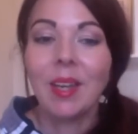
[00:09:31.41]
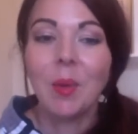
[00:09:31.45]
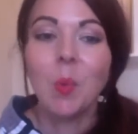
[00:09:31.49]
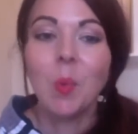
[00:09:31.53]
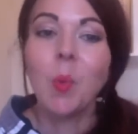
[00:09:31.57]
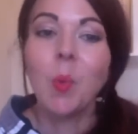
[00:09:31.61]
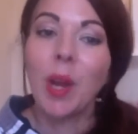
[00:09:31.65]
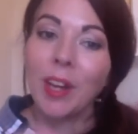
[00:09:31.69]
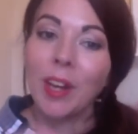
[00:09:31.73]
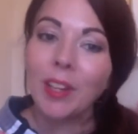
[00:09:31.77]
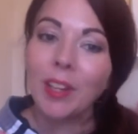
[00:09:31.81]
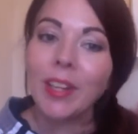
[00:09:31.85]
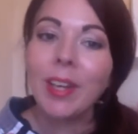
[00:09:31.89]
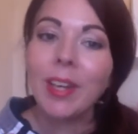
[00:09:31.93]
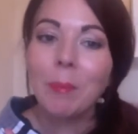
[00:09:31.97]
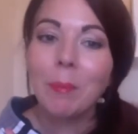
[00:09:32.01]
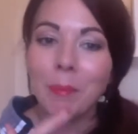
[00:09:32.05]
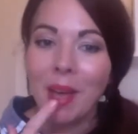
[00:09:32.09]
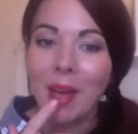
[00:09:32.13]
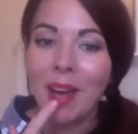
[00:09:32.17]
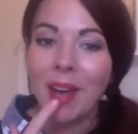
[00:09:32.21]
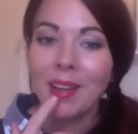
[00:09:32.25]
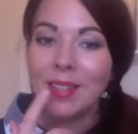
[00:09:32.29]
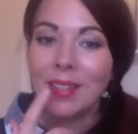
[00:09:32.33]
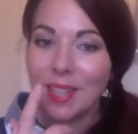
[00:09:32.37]
Wearing a
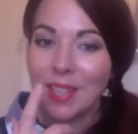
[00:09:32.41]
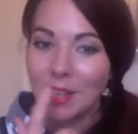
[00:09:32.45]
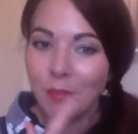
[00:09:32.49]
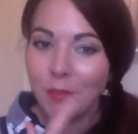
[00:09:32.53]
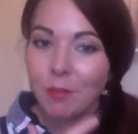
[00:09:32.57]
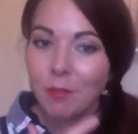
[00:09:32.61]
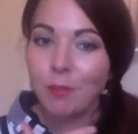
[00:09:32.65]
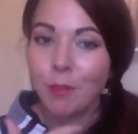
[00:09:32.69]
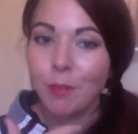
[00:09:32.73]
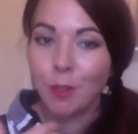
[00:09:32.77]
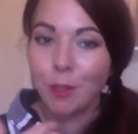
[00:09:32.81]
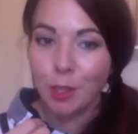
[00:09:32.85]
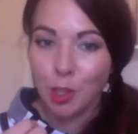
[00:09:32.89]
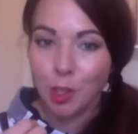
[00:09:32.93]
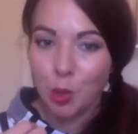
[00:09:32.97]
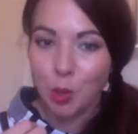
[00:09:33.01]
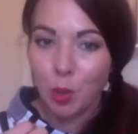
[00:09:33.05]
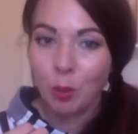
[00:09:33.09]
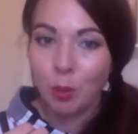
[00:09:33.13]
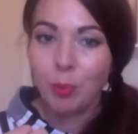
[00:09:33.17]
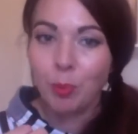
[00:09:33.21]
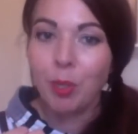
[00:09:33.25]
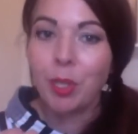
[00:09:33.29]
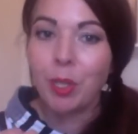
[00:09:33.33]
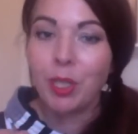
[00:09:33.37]
mask, even for a
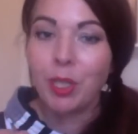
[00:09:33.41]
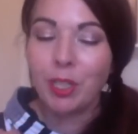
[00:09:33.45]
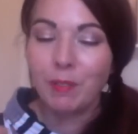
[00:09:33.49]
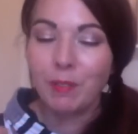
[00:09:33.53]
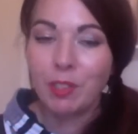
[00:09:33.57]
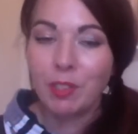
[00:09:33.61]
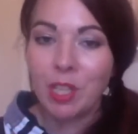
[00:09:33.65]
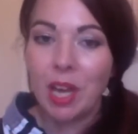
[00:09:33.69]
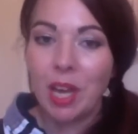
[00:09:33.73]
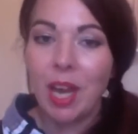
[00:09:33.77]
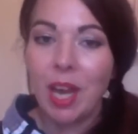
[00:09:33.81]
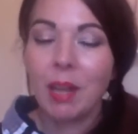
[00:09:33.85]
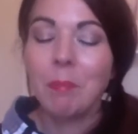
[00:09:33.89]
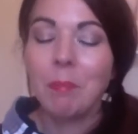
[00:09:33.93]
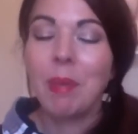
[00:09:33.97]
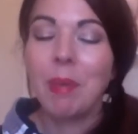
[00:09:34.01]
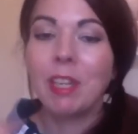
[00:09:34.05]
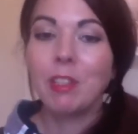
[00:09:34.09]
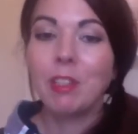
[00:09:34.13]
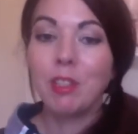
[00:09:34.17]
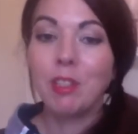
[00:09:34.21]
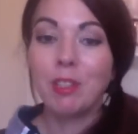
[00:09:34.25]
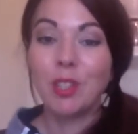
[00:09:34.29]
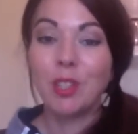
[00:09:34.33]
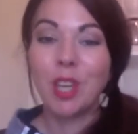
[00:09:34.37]
short period of time,
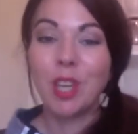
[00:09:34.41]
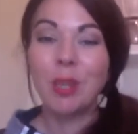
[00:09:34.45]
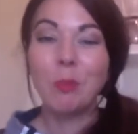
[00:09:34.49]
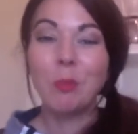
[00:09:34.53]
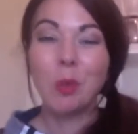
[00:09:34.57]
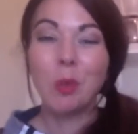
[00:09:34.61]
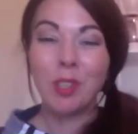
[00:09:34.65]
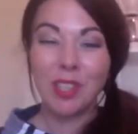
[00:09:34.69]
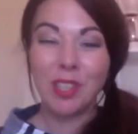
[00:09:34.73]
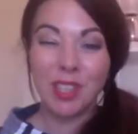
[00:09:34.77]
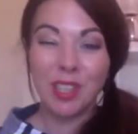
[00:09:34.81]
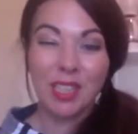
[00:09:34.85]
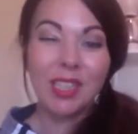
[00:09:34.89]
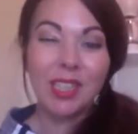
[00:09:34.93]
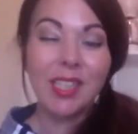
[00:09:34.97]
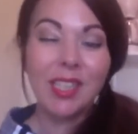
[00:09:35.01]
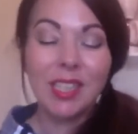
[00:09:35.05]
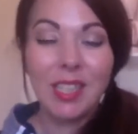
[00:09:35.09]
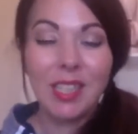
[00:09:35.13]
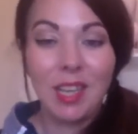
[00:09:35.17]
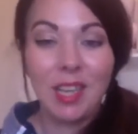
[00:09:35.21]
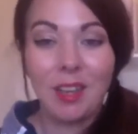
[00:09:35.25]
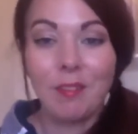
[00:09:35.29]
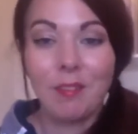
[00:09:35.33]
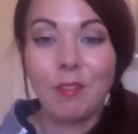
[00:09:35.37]
makes your skin more
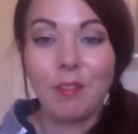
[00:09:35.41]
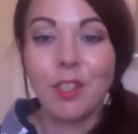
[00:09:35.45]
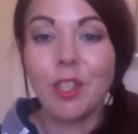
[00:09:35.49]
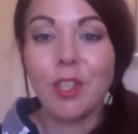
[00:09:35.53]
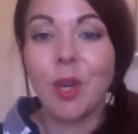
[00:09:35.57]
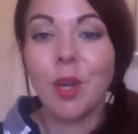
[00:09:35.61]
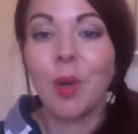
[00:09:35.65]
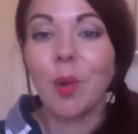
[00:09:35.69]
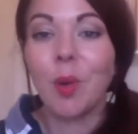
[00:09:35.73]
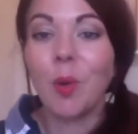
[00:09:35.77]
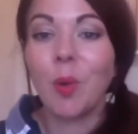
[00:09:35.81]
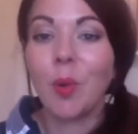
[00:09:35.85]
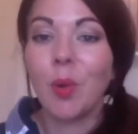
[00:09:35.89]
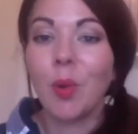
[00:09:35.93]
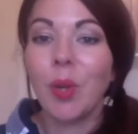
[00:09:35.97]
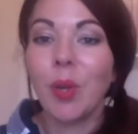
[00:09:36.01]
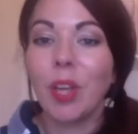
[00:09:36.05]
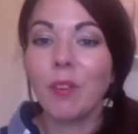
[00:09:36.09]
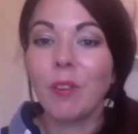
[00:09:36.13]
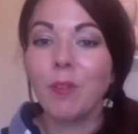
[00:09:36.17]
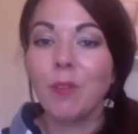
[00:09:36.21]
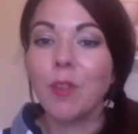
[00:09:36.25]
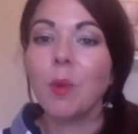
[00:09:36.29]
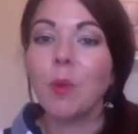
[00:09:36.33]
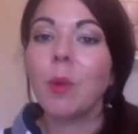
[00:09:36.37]
sensitive. So
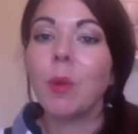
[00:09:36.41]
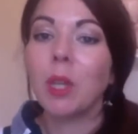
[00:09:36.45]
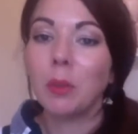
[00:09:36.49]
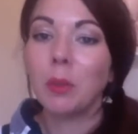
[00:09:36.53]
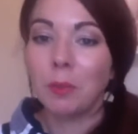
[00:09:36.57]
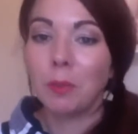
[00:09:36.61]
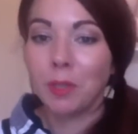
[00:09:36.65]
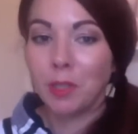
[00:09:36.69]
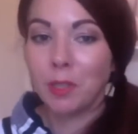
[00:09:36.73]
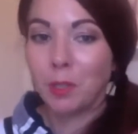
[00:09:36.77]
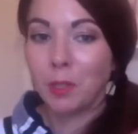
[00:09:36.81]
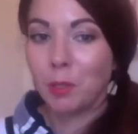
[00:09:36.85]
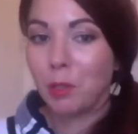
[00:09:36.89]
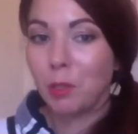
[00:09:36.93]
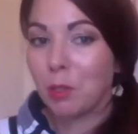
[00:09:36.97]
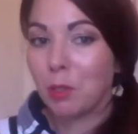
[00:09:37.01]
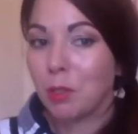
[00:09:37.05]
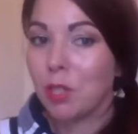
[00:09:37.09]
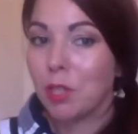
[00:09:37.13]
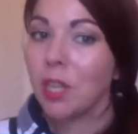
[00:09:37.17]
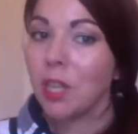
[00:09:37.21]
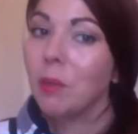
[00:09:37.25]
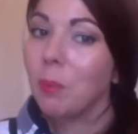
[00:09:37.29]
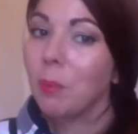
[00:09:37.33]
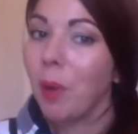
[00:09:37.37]
if you want to reduce your
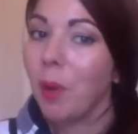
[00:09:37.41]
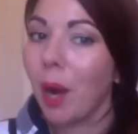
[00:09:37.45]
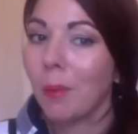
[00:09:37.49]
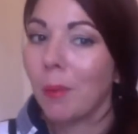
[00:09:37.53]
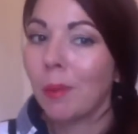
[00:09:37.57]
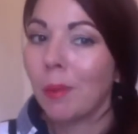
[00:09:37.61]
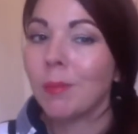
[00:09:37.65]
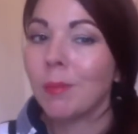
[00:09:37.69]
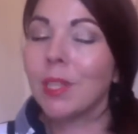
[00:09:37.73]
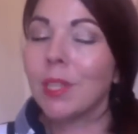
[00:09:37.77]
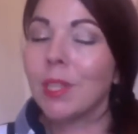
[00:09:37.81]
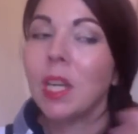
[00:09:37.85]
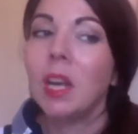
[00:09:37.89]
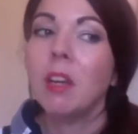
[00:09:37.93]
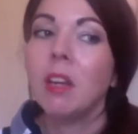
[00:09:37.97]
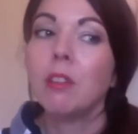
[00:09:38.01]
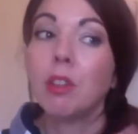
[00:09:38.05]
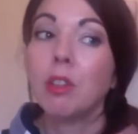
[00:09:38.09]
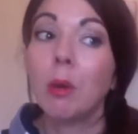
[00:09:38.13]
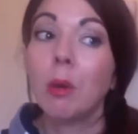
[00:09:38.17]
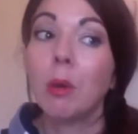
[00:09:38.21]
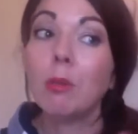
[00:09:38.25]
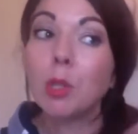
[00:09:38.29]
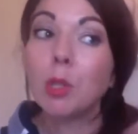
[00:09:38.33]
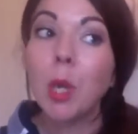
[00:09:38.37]
skin problems,
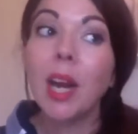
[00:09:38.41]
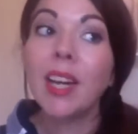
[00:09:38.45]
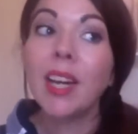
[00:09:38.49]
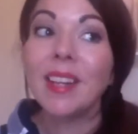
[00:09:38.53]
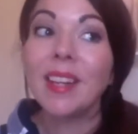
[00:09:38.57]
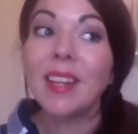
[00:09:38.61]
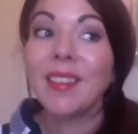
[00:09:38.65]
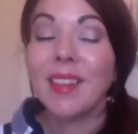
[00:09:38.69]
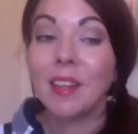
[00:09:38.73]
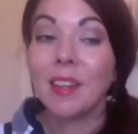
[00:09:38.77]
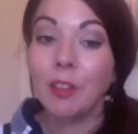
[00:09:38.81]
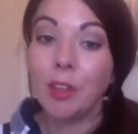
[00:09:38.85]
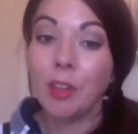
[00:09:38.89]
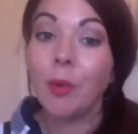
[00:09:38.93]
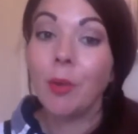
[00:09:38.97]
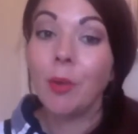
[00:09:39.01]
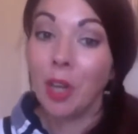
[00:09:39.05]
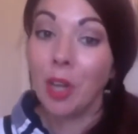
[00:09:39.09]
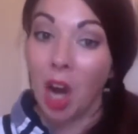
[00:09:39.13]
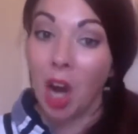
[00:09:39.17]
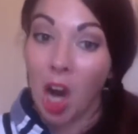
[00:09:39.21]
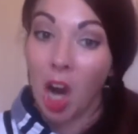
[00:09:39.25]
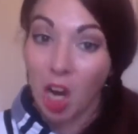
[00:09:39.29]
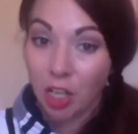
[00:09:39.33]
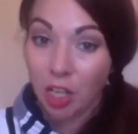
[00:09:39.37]
don't try anything new and
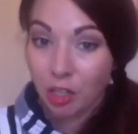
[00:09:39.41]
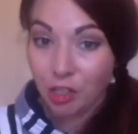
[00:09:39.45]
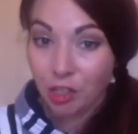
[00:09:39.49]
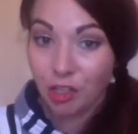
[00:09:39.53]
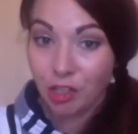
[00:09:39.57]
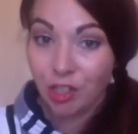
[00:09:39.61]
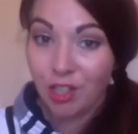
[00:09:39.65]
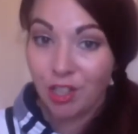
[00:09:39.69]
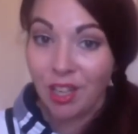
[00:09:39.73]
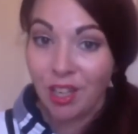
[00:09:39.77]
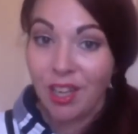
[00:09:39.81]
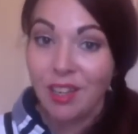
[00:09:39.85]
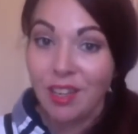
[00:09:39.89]
harsh.